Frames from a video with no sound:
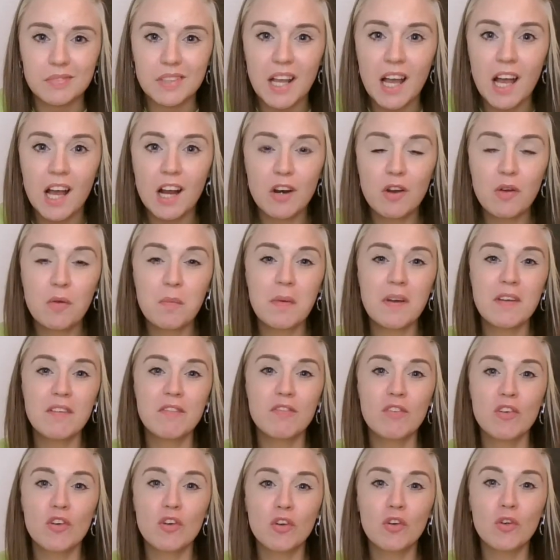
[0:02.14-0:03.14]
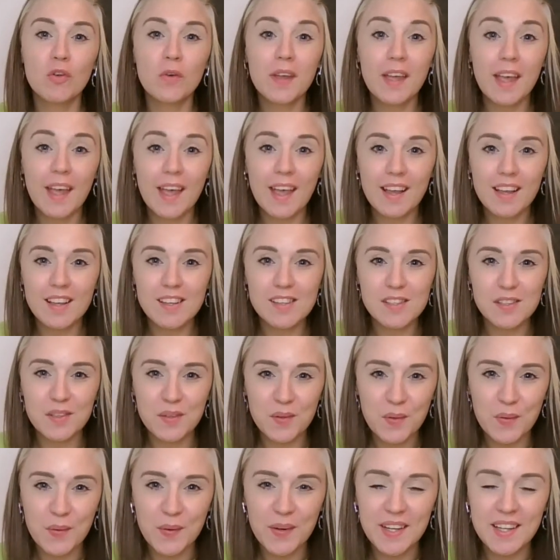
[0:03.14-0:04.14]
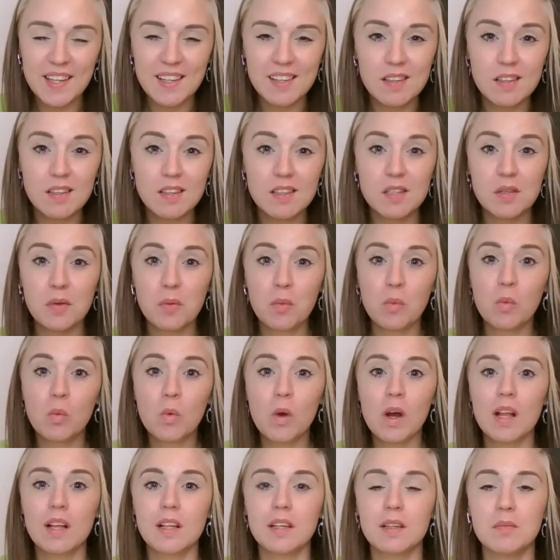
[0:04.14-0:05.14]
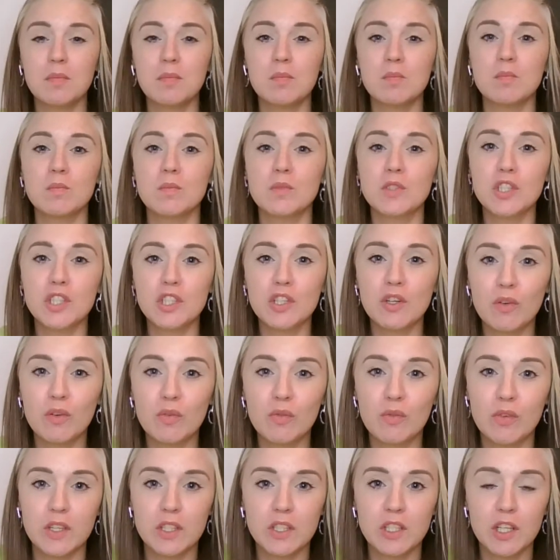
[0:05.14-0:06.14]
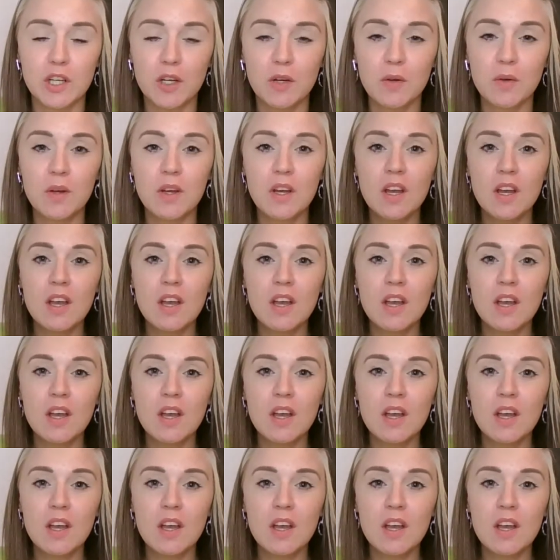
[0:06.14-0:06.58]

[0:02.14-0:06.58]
Hello my Virgo kings and queens, welcome to your video.